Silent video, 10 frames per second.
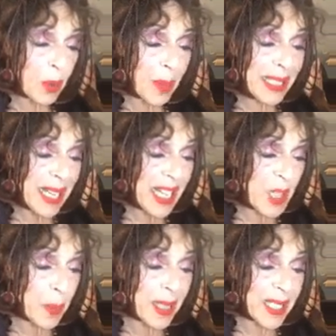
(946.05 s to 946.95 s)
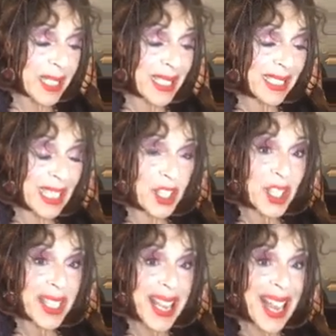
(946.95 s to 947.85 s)
with my taste buds,
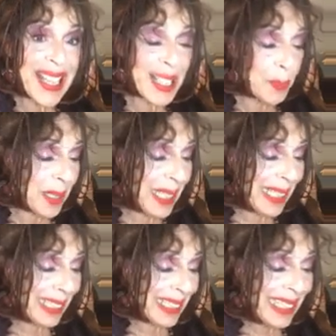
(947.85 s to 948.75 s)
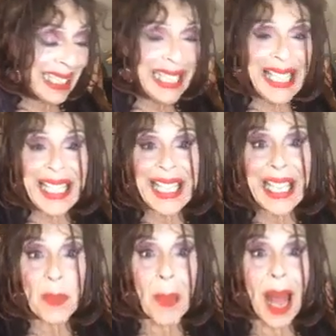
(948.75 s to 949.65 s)
delicious and appealing. This
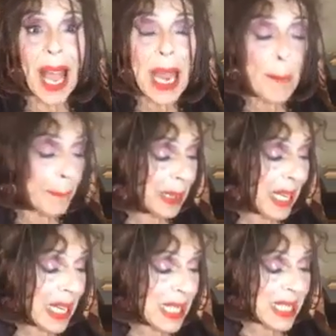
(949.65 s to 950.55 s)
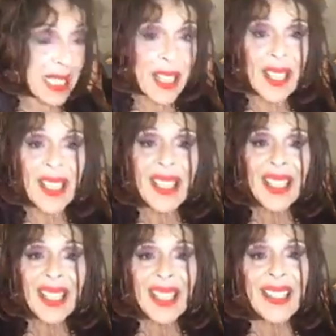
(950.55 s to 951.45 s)
is my place.
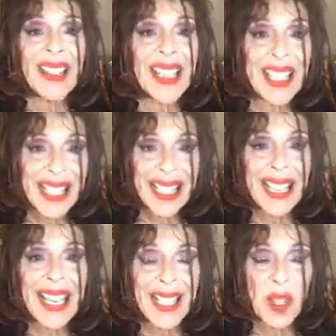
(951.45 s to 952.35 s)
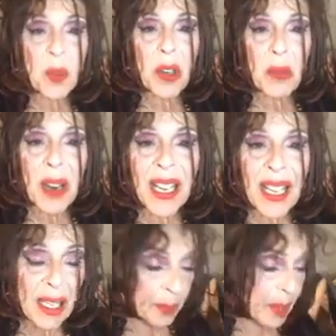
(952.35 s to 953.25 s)
This needs some
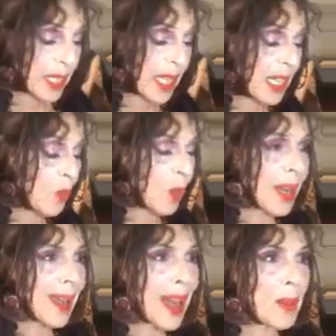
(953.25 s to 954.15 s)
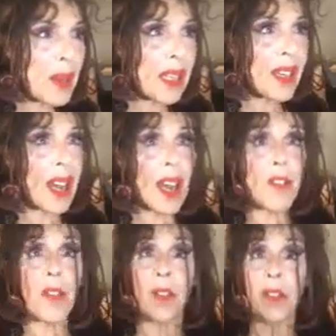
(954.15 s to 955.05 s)
rewriting. But anyway, I mean, I